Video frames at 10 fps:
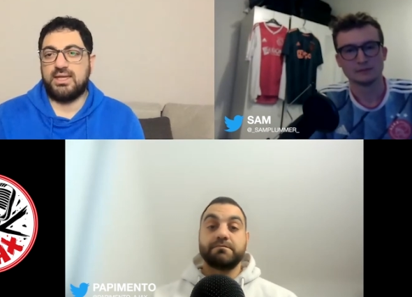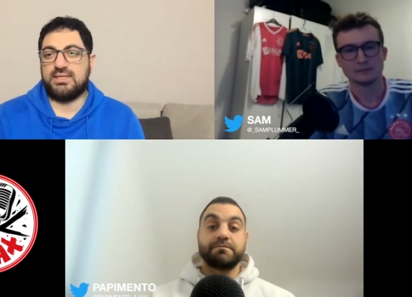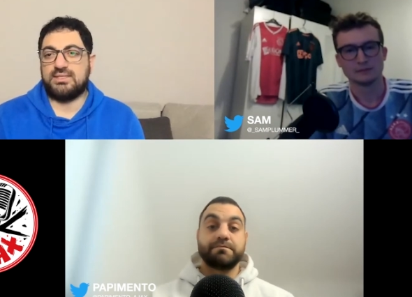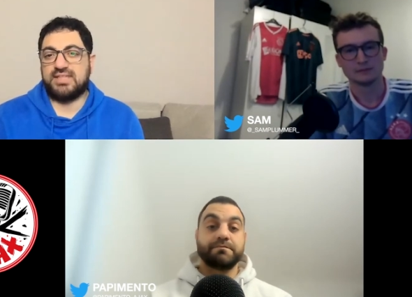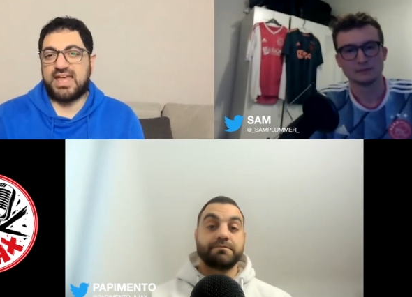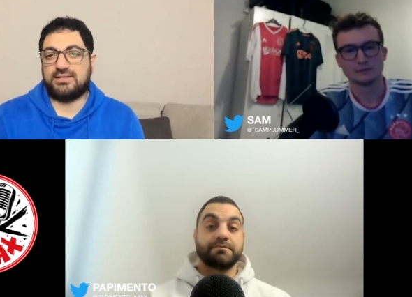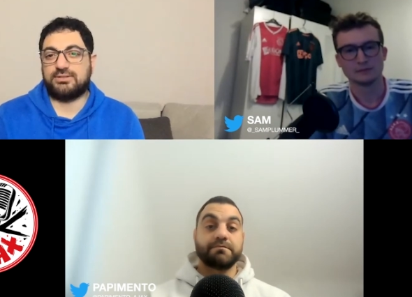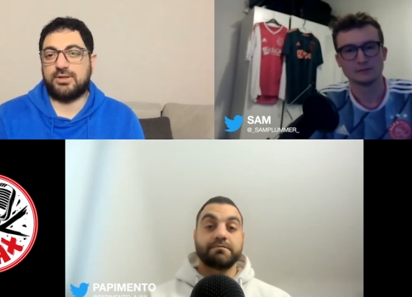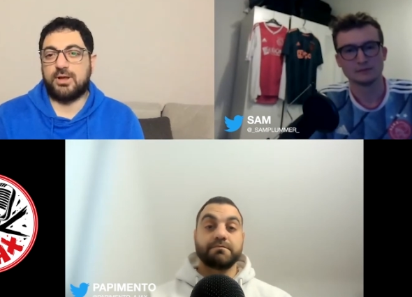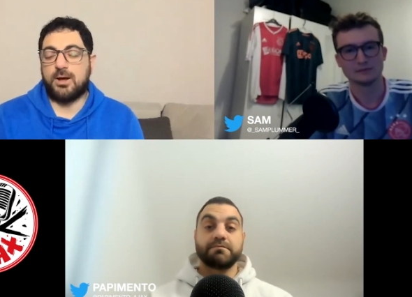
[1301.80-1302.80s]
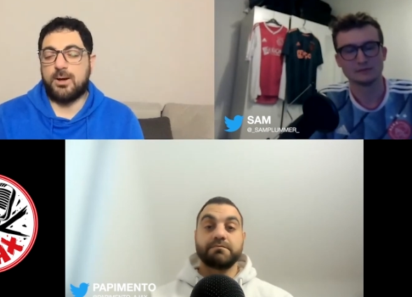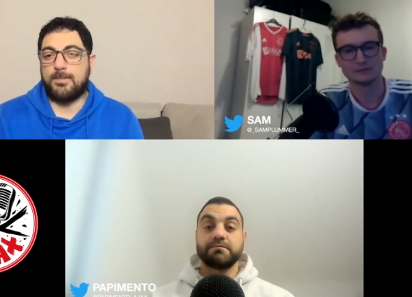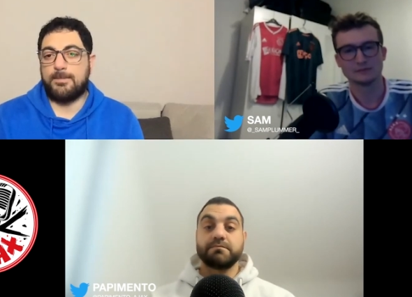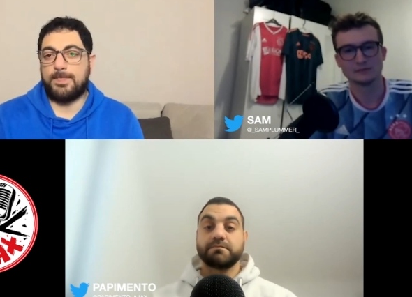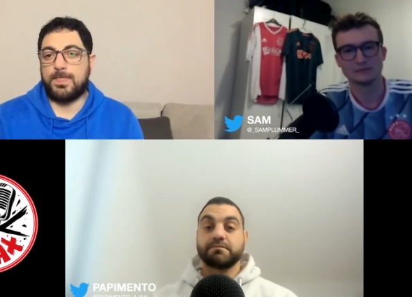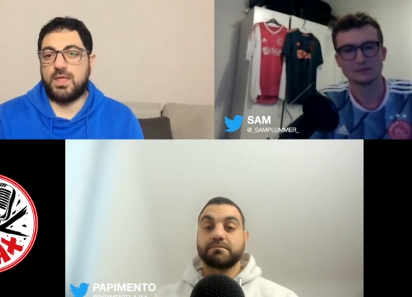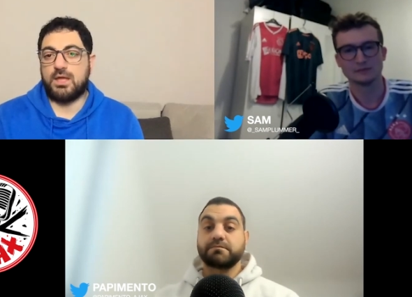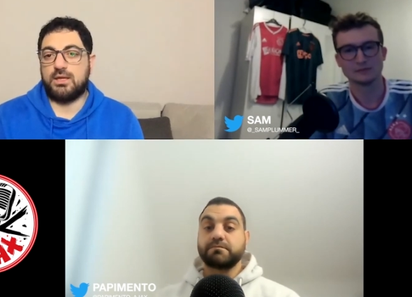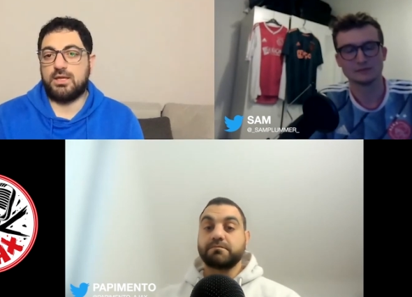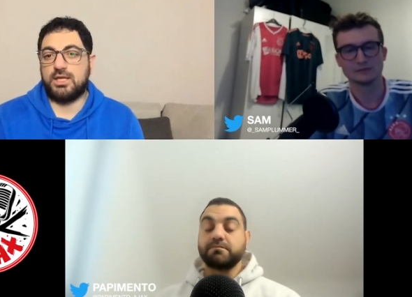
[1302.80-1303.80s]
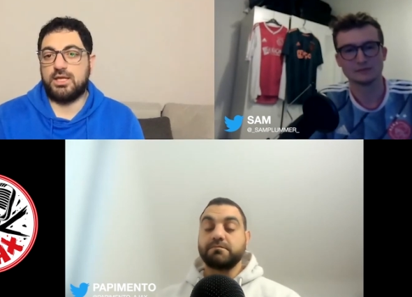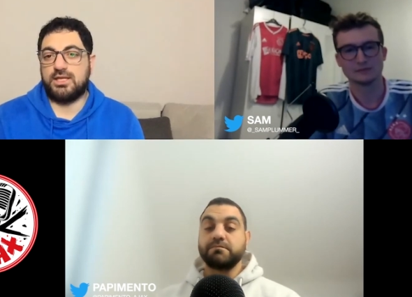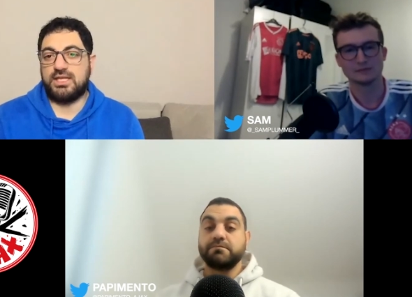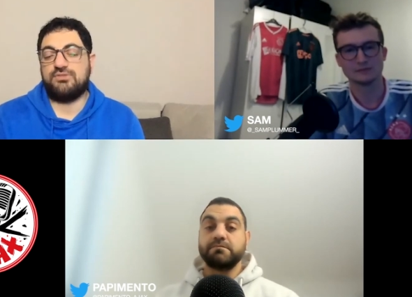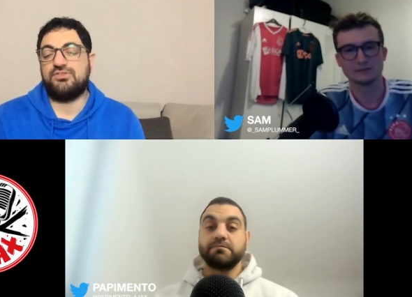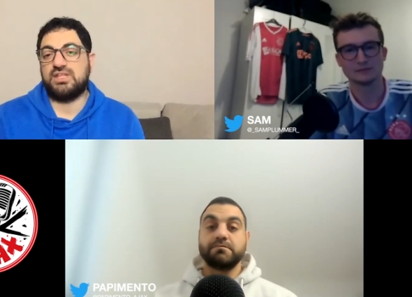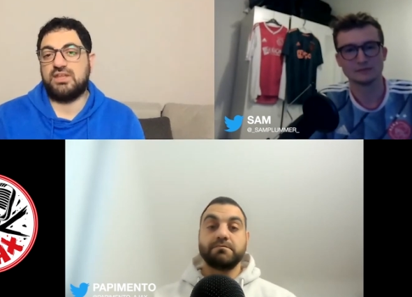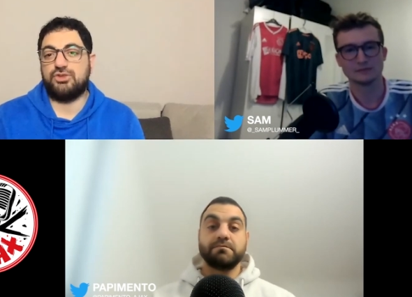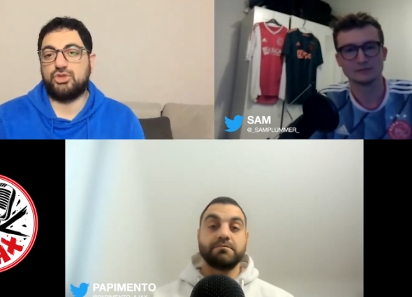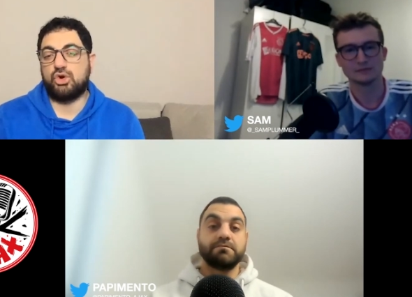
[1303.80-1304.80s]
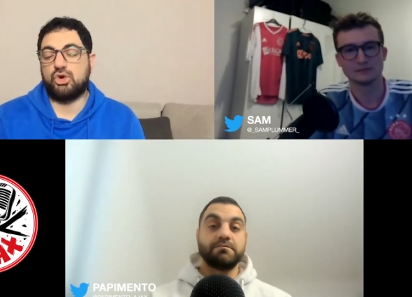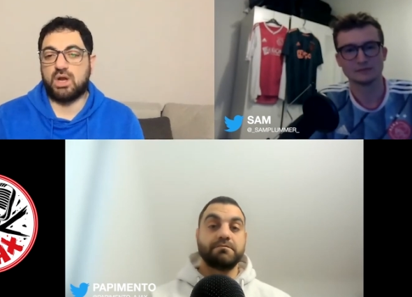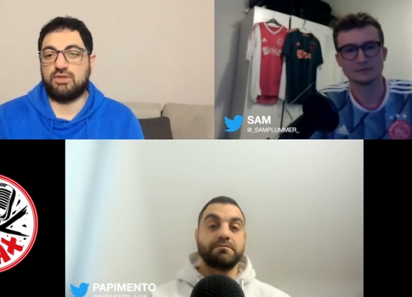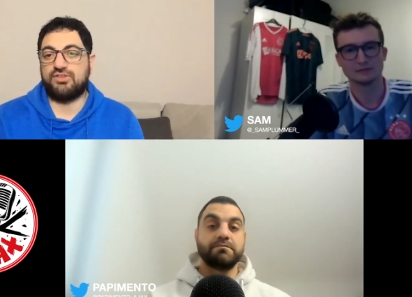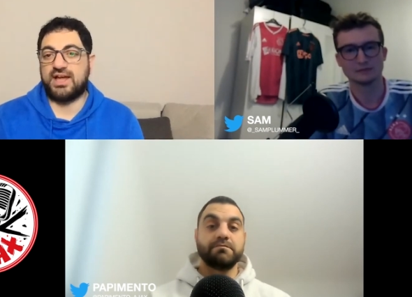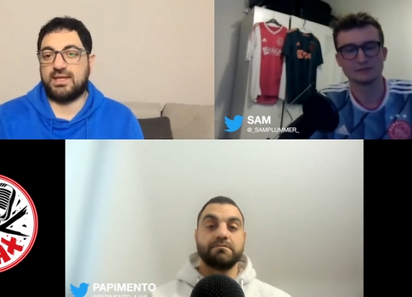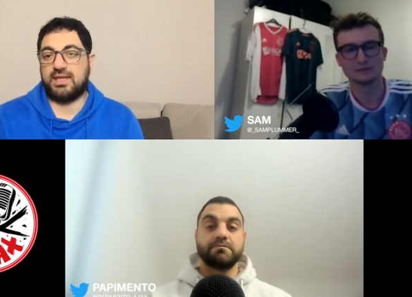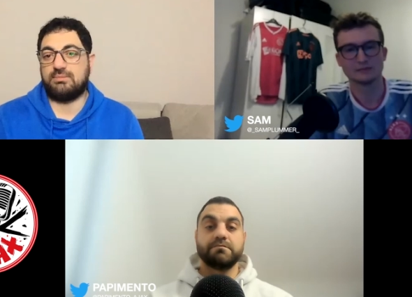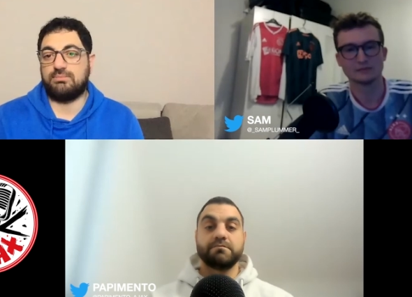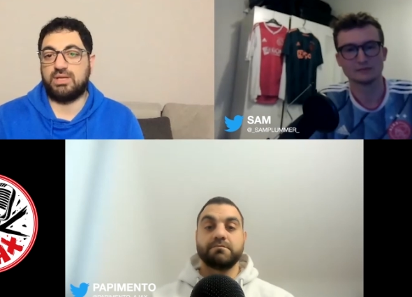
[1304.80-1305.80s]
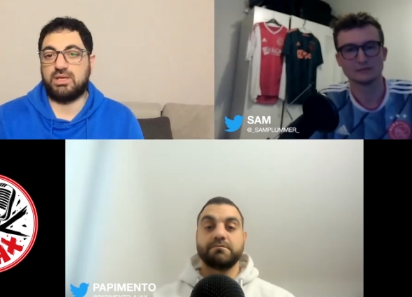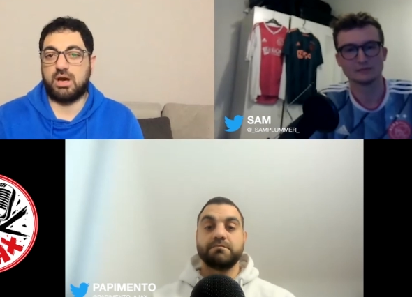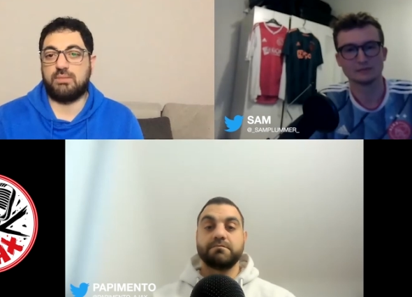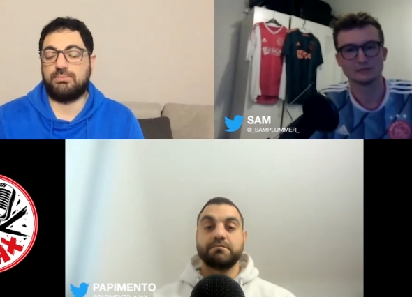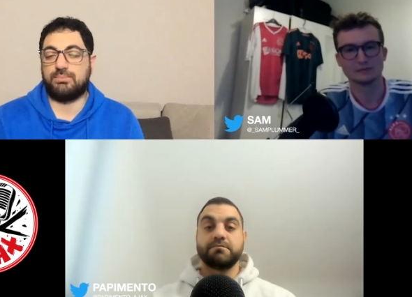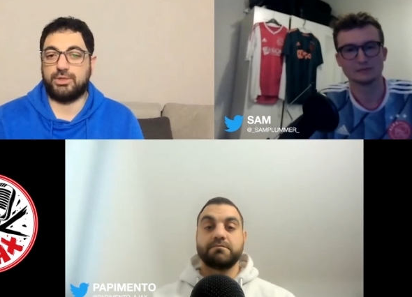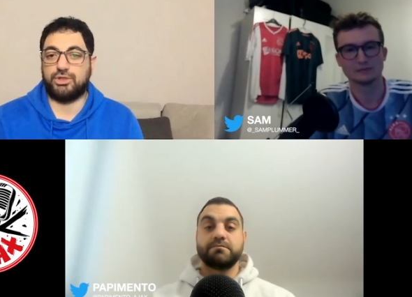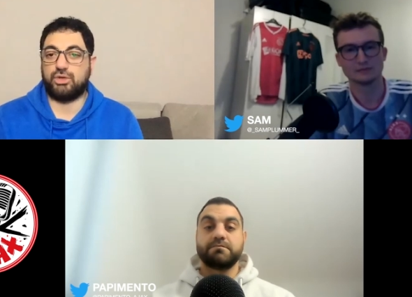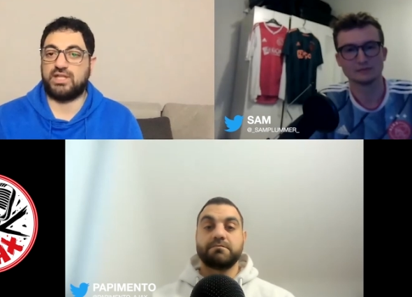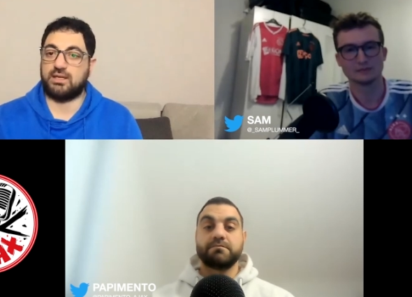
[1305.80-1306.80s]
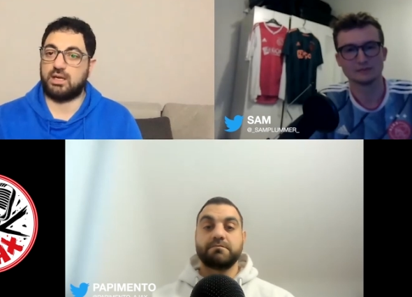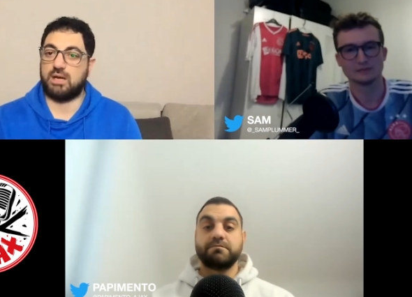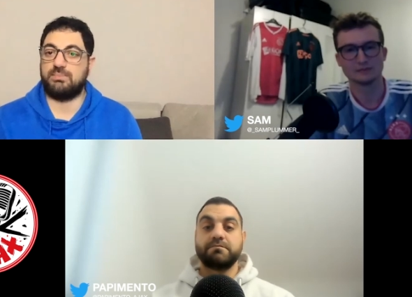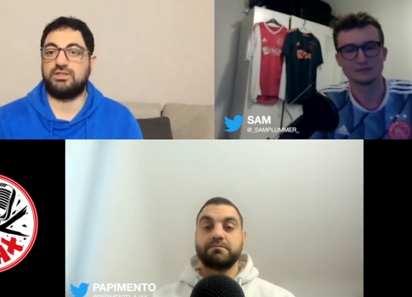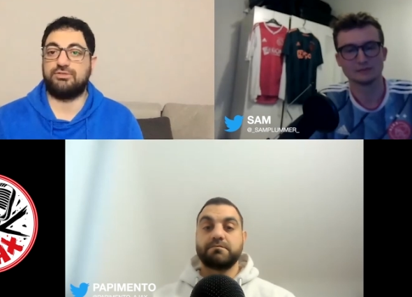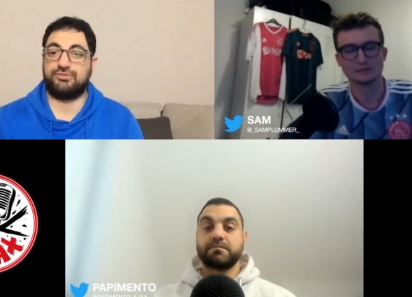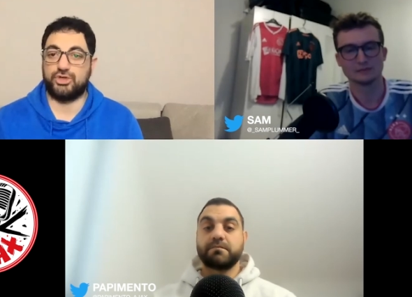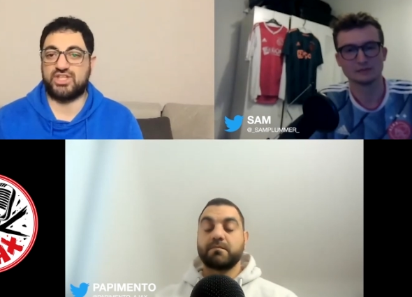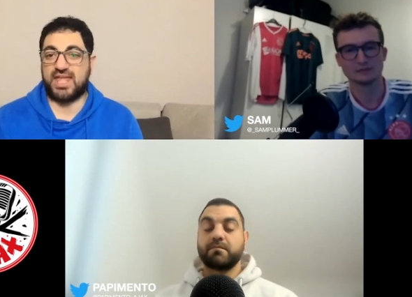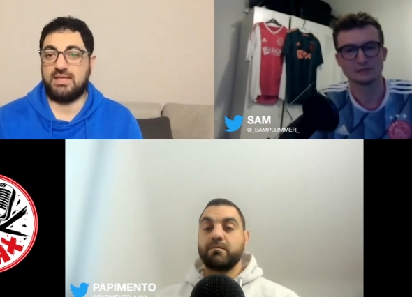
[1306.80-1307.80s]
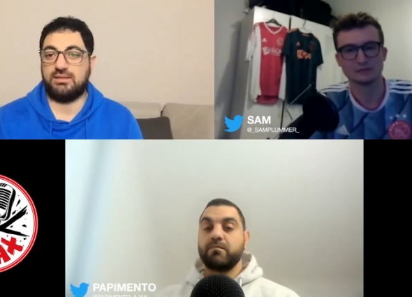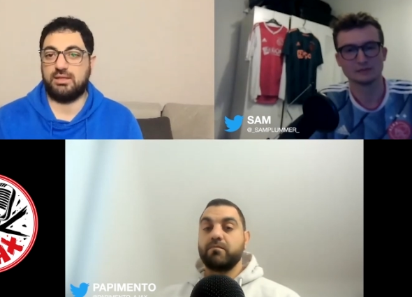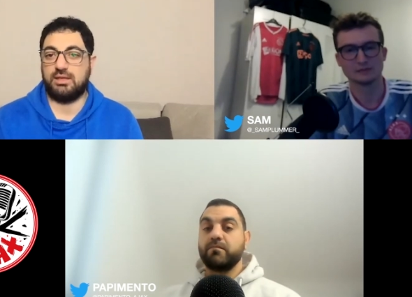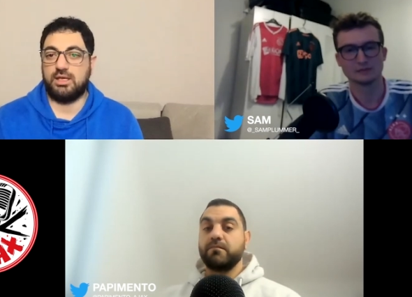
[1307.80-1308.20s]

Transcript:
Speaker 1: is that um, even if you don't qualify and become, you know, like come in the first eight,